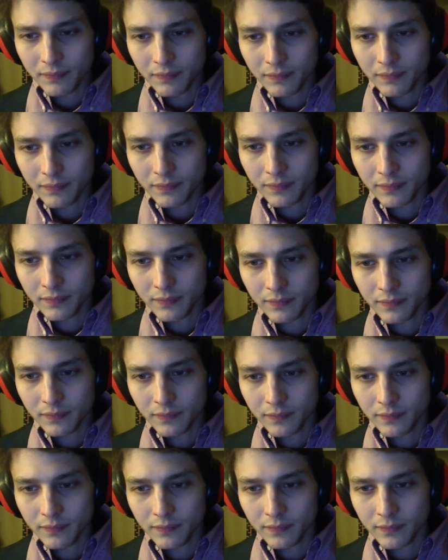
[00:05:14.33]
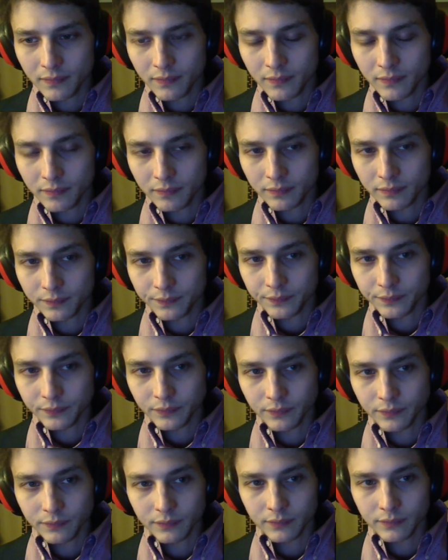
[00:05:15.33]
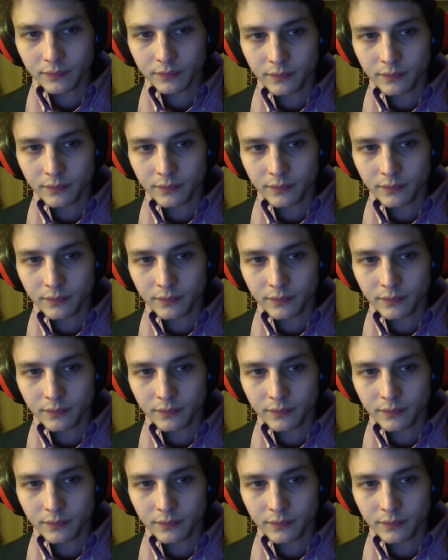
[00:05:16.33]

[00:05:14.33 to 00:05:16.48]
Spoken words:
(silence)